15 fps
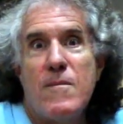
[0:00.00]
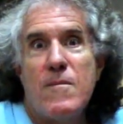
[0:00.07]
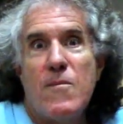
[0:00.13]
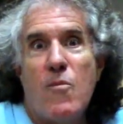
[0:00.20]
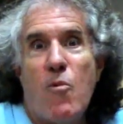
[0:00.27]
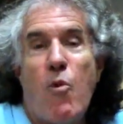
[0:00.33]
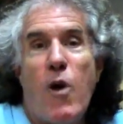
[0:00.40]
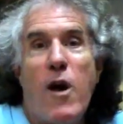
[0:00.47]

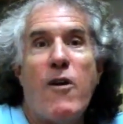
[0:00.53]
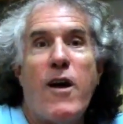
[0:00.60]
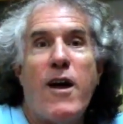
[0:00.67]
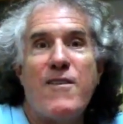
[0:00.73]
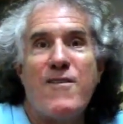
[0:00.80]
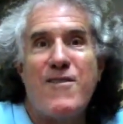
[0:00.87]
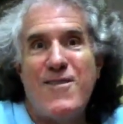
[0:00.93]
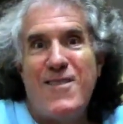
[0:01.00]

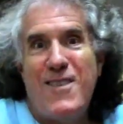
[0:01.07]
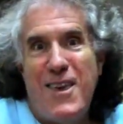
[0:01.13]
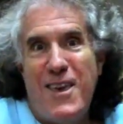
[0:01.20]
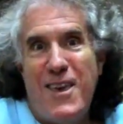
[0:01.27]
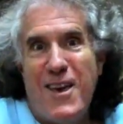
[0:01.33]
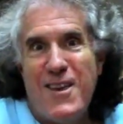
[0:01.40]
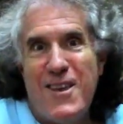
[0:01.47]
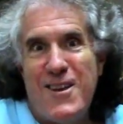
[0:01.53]
whereas the
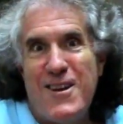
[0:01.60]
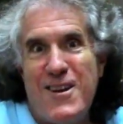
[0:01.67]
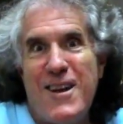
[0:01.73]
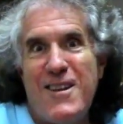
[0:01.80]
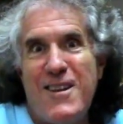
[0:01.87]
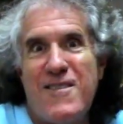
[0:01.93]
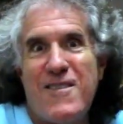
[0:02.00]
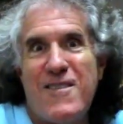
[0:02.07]
United
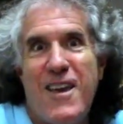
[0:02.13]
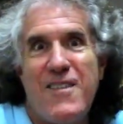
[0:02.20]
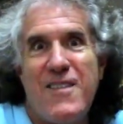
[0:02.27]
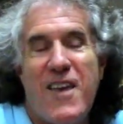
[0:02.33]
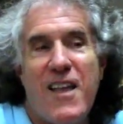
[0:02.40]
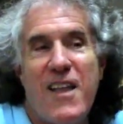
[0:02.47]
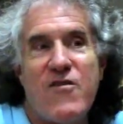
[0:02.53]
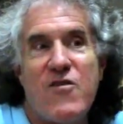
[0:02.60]
States
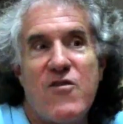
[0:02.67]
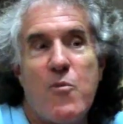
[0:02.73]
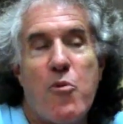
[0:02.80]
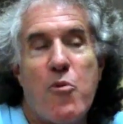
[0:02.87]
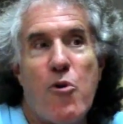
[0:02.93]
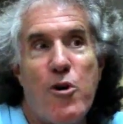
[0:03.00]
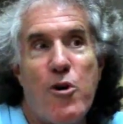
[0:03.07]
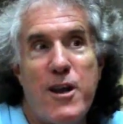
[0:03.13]
had
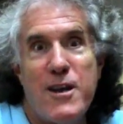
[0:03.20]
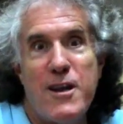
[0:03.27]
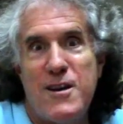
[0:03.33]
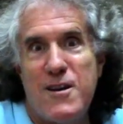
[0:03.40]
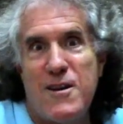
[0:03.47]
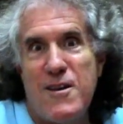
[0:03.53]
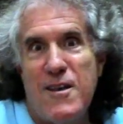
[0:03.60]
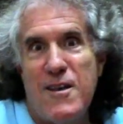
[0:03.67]
supported,
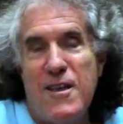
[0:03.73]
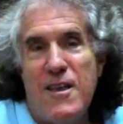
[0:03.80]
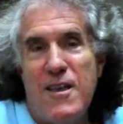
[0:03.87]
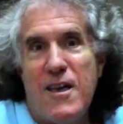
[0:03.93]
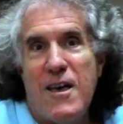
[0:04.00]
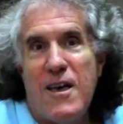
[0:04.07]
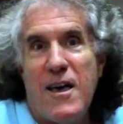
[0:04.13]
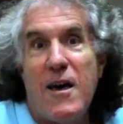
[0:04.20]

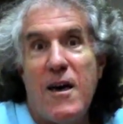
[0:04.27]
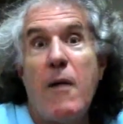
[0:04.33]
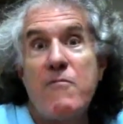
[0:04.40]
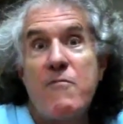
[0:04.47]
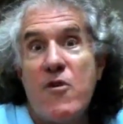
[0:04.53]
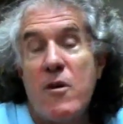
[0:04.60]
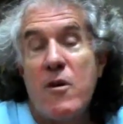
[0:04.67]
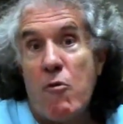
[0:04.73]

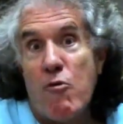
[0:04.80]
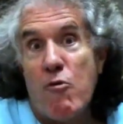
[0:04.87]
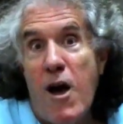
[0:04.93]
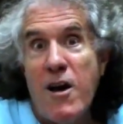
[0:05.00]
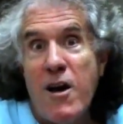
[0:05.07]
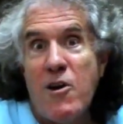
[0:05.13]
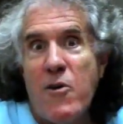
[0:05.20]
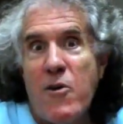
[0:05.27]

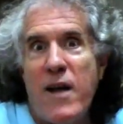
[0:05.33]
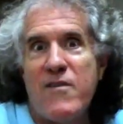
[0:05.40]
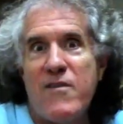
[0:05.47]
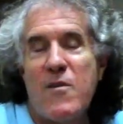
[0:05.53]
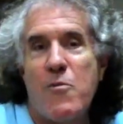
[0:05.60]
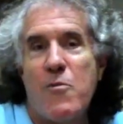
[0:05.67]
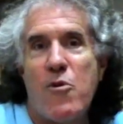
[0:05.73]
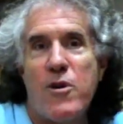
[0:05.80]
Morocco had
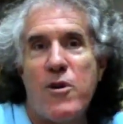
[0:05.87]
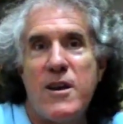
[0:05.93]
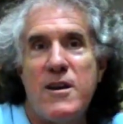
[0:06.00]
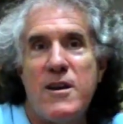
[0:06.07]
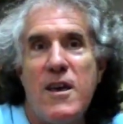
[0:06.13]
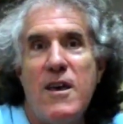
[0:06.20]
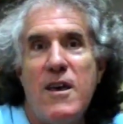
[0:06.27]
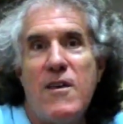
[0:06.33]
supported
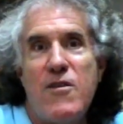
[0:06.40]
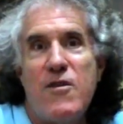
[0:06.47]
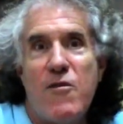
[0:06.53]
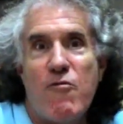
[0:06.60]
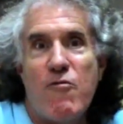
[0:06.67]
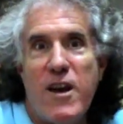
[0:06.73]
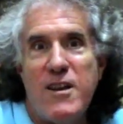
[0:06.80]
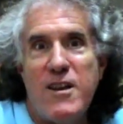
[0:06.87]
the
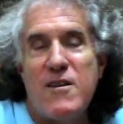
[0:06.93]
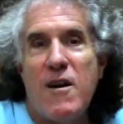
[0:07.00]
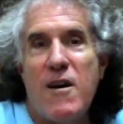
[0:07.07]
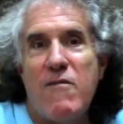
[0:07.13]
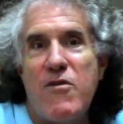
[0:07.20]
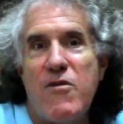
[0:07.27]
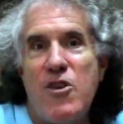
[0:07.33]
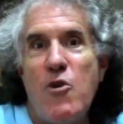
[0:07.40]
right of
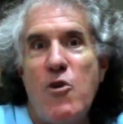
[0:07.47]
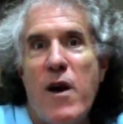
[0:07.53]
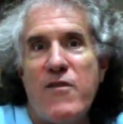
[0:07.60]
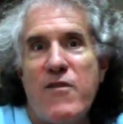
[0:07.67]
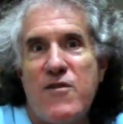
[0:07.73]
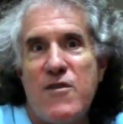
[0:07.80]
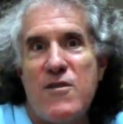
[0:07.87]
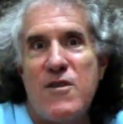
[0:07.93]

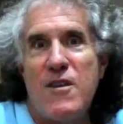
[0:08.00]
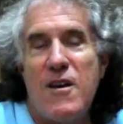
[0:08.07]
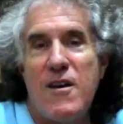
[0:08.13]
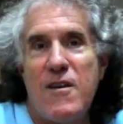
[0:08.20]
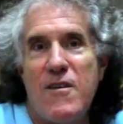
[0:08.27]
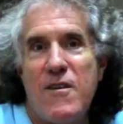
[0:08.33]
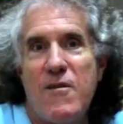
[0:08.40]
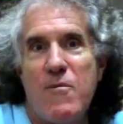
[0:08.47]
U.S.
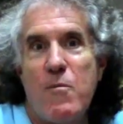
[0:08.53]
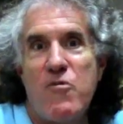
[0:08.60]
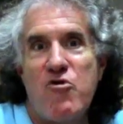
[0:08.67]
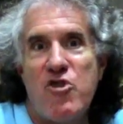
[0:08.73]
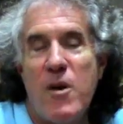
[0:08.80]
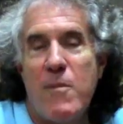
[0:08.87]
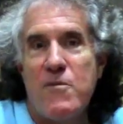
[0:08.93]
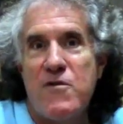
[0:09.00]

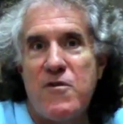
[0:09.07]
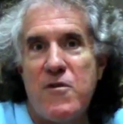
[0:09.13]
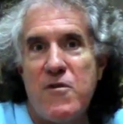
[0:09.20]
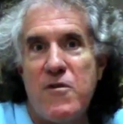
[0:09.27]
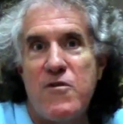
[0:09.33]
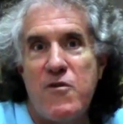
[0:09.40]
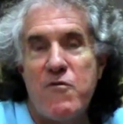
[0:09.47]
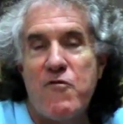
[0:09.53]
Ships
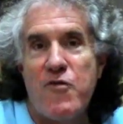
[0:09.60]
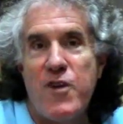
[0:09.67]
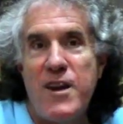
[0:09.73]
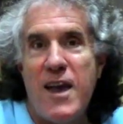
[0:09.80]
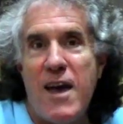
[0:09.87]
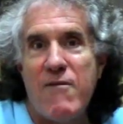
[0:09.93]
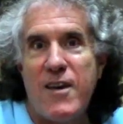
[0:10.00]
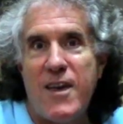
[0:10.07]
to free
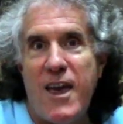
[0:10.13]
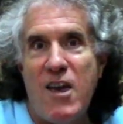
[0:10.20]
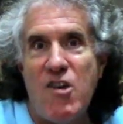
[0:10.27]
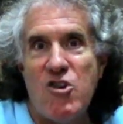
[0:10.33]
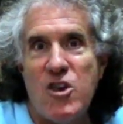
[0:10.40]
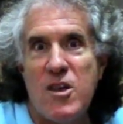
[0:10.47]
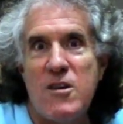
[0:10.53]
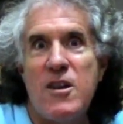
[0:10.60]

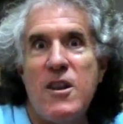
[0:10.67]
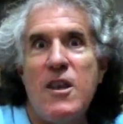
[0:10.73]
navigation